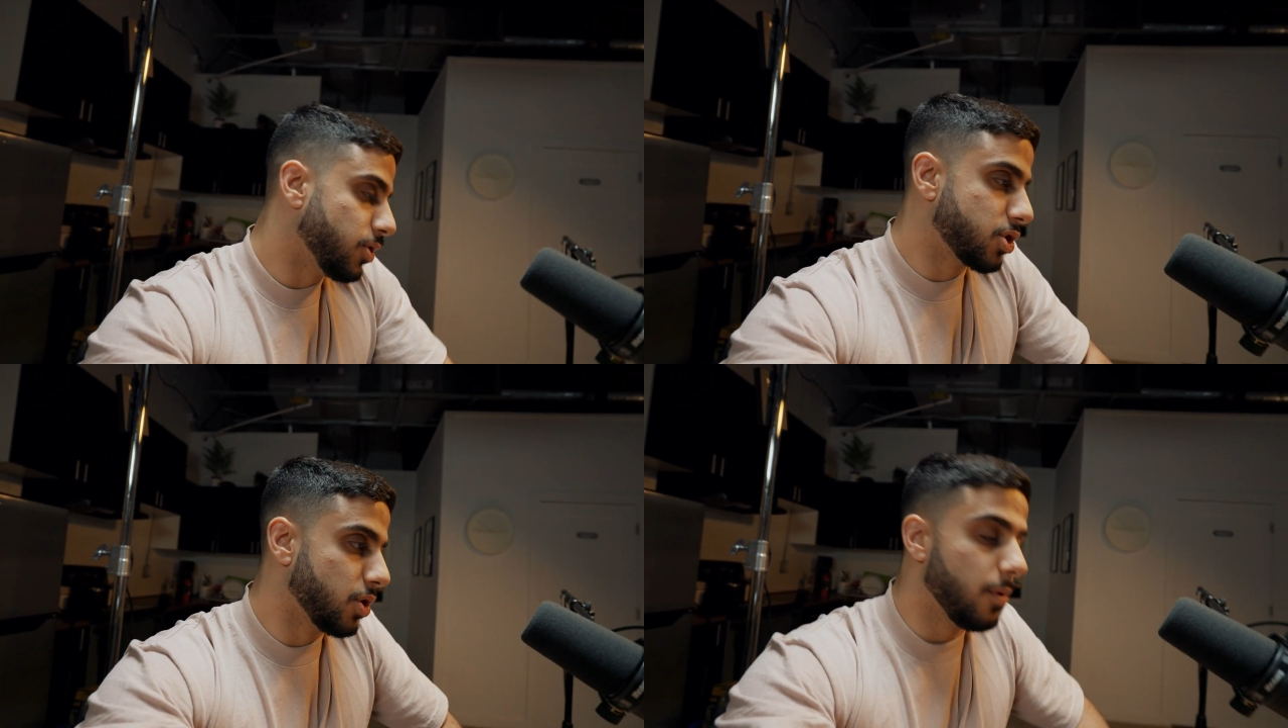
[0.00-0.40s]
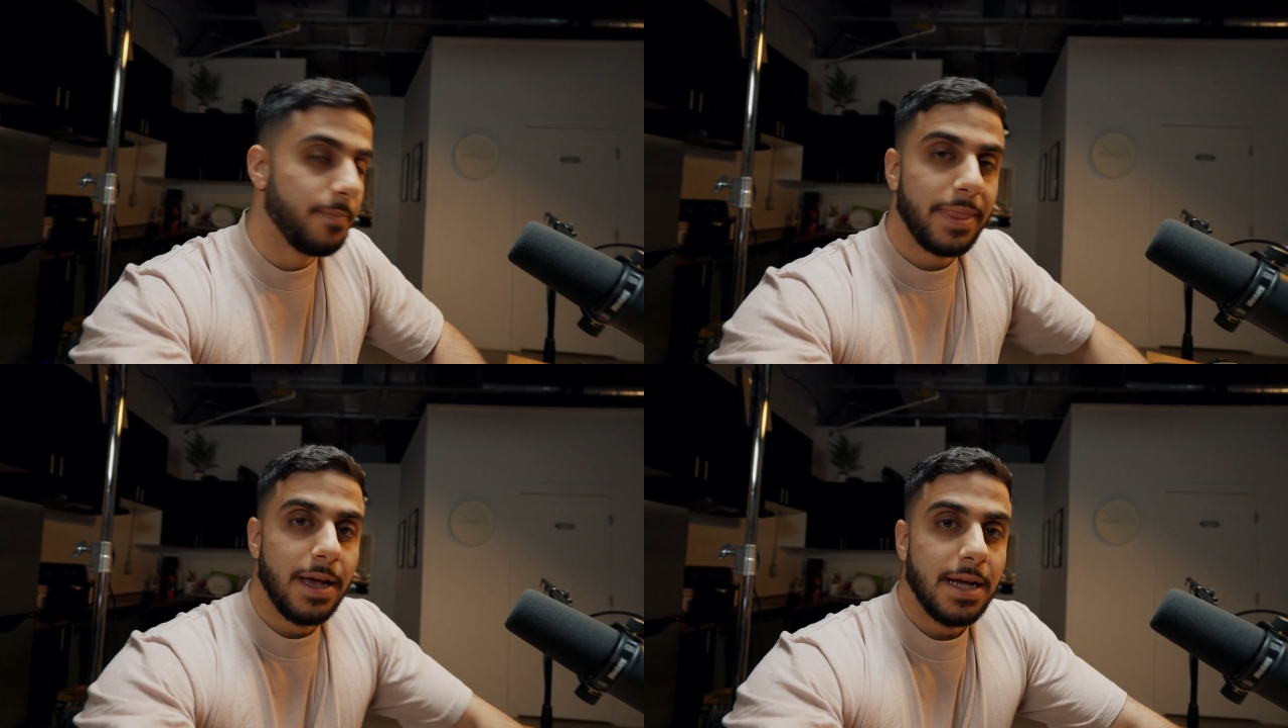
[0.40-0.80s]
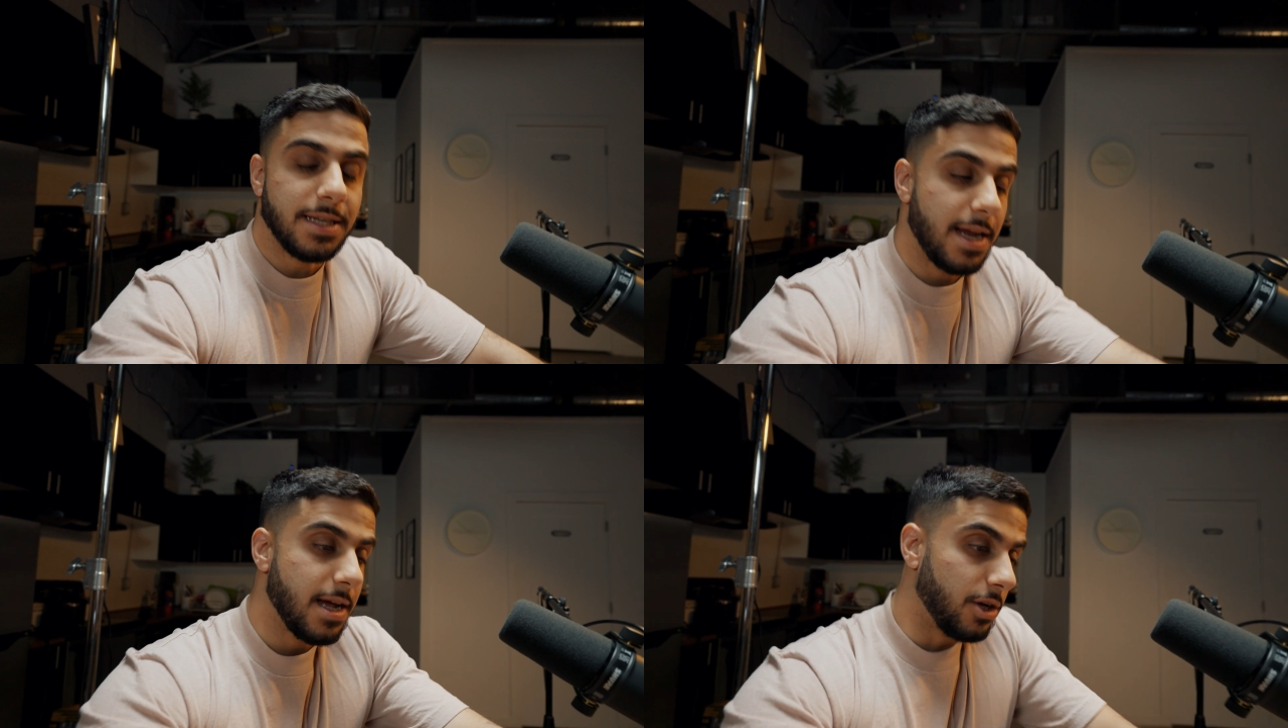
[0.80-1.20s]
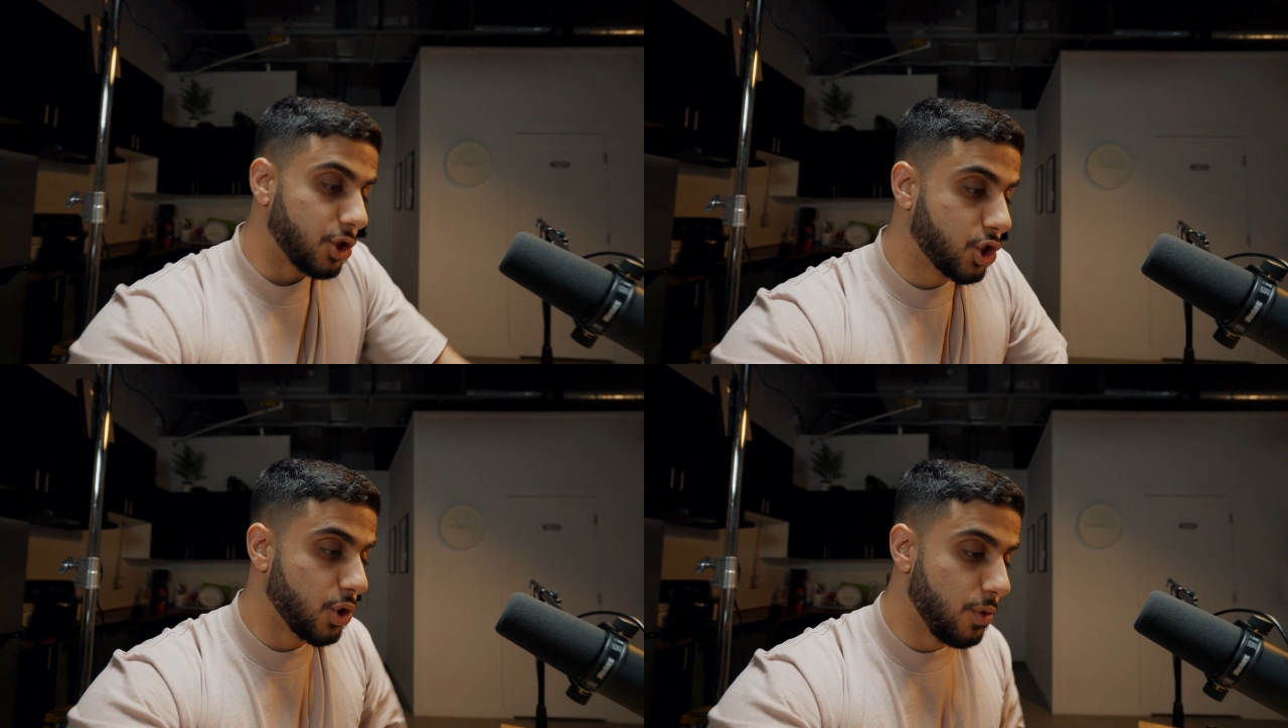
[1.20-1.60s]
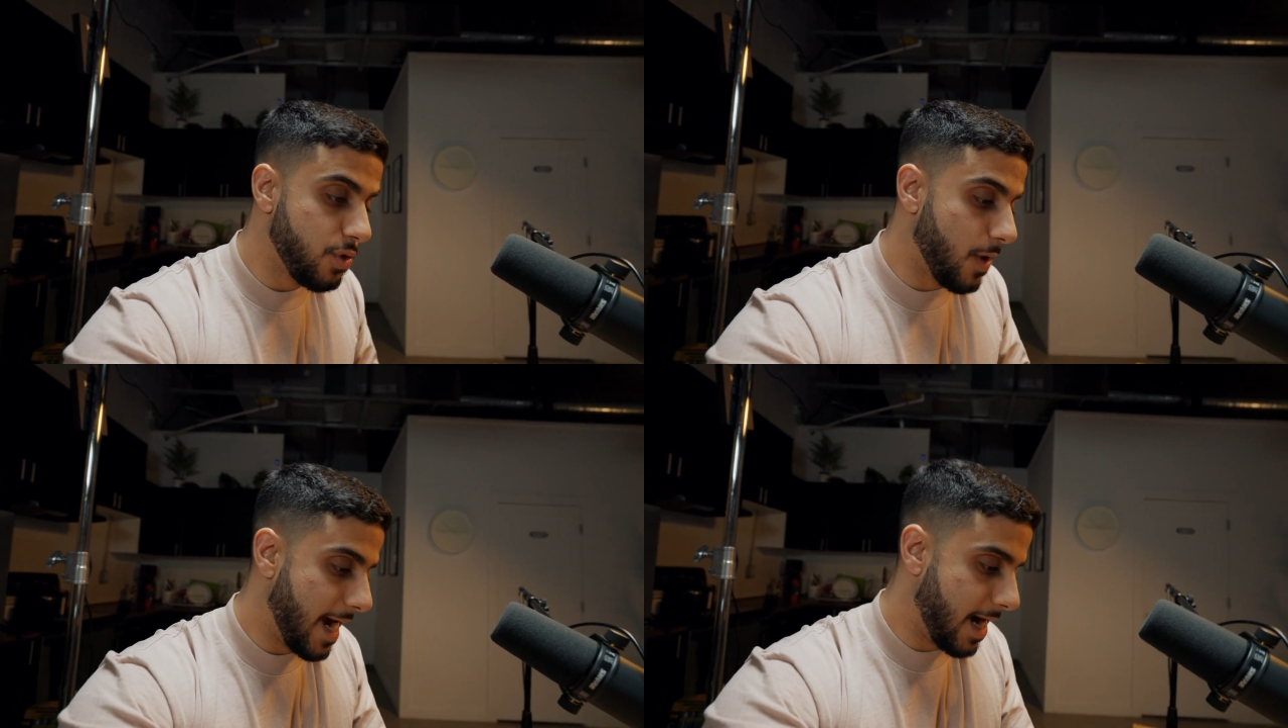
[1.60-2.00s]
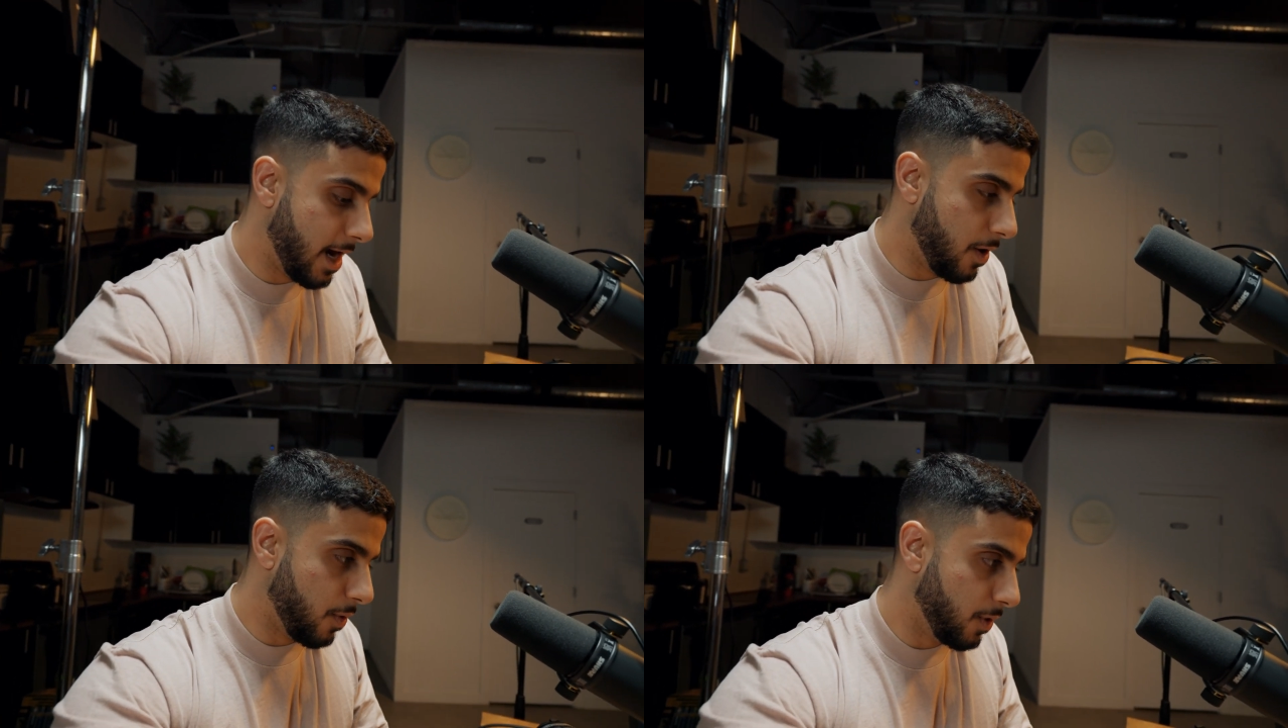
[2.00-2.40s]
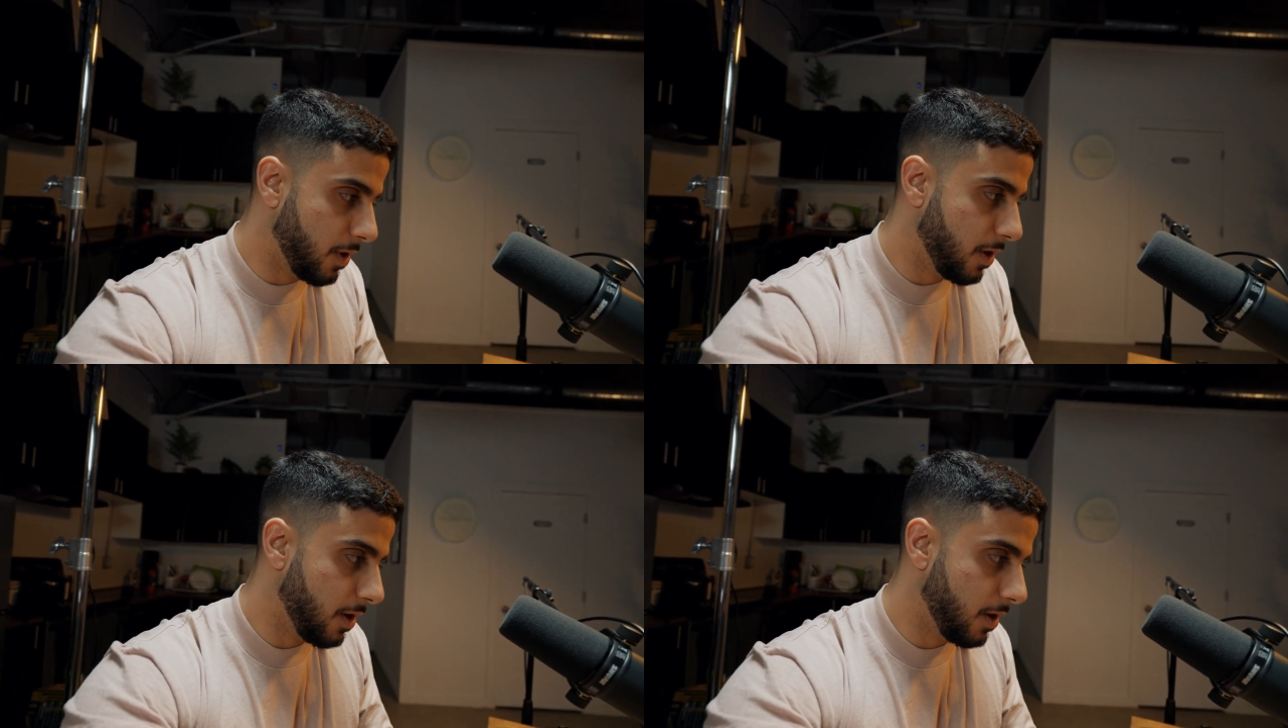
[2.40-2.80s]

So today I'll show you how